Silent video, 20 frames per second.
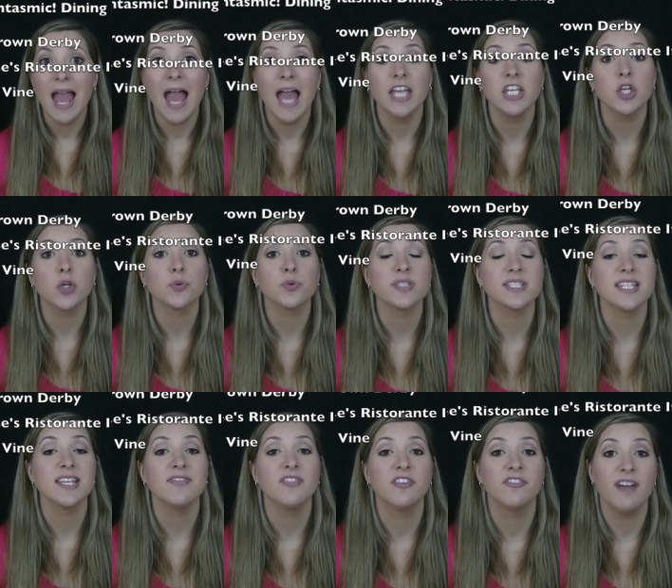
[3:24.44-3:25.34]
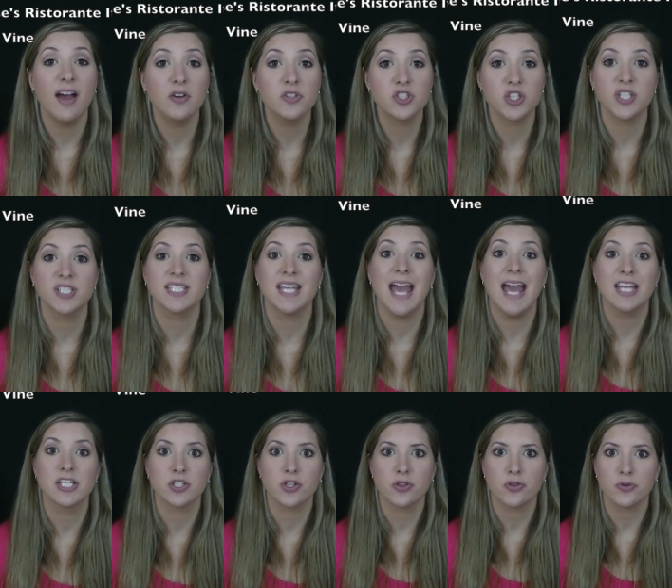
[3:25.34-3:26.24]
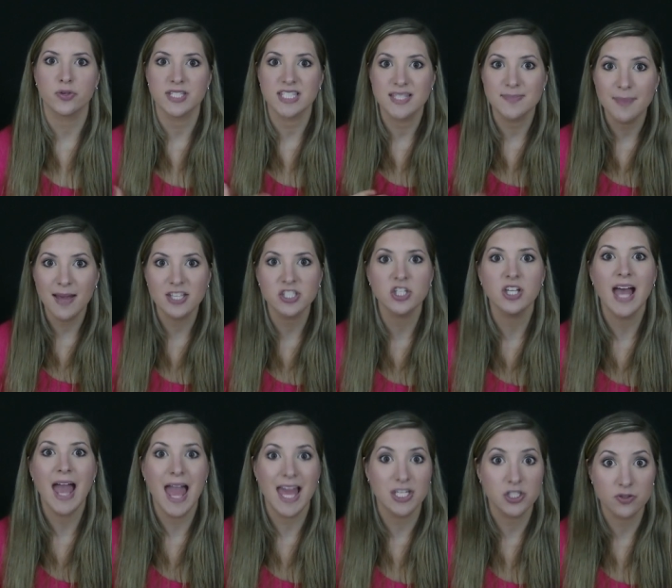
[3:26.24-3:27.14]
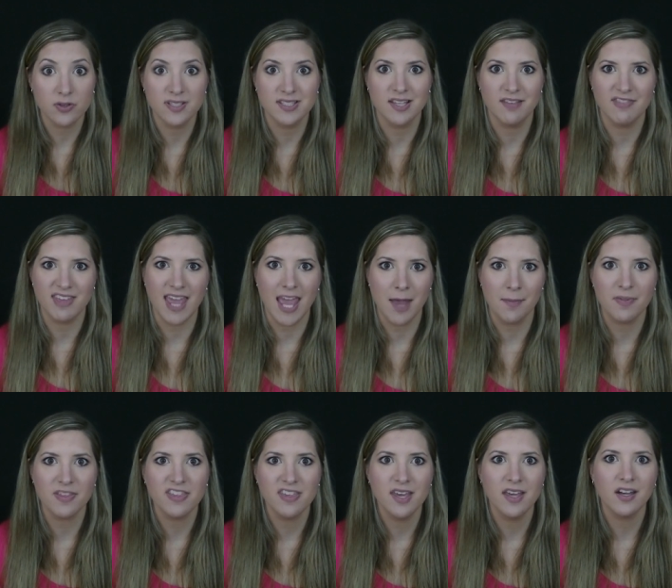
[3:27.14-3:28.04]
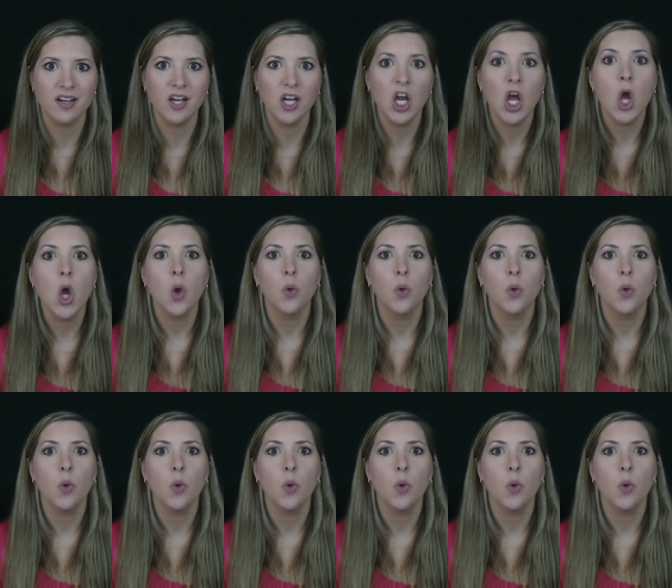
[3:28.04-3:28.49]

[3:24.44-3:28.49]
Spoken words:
and you'll receive a voucher to enter through a special entrance of the amphitheater